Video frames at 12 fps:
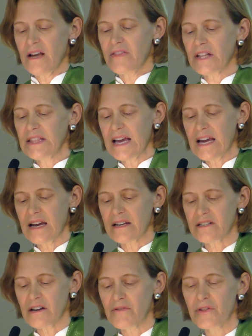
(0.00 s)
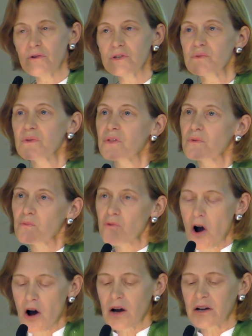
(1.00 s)
the land of those with the
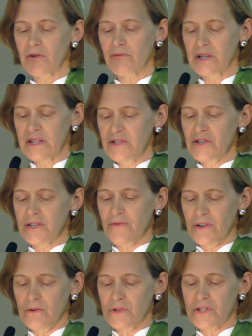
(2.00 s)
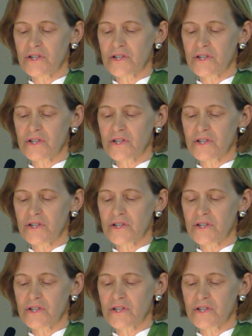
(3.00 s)
wrong religious views,